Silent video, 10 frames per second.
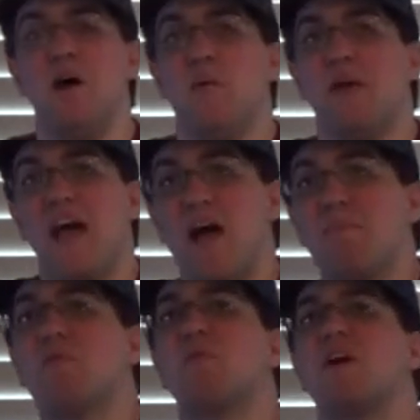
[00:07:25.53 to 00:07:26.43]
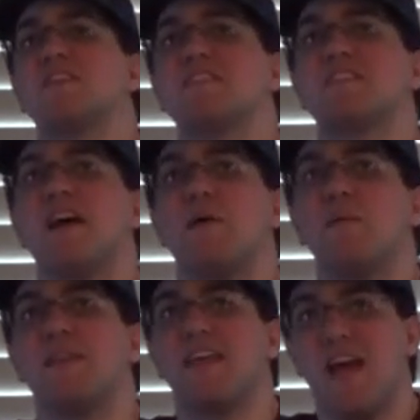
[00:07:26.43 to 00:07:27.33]
What happened was that
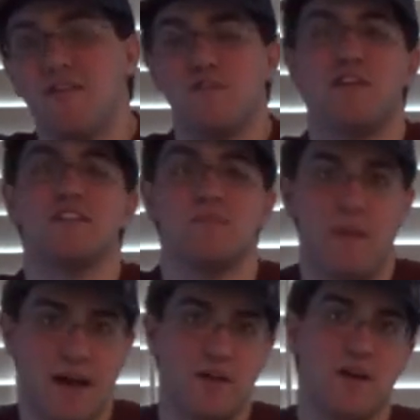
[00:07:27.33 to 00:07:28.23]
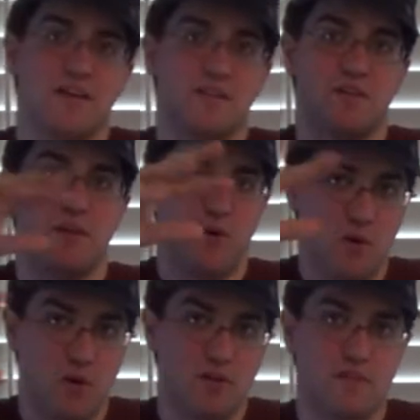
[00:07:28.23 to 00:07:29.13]
when the Africans migrated to the
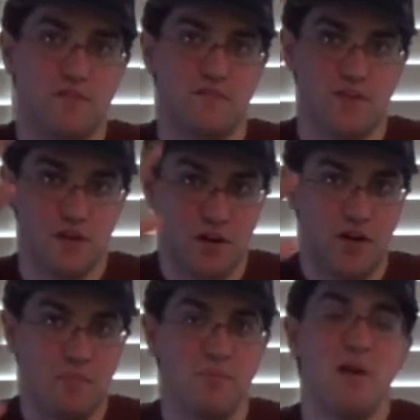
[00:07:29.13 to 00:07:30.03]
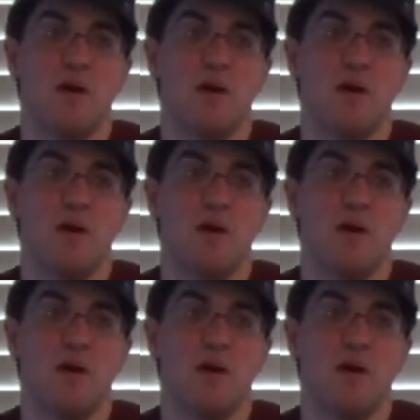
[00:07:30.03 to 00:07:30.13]
north of Europe,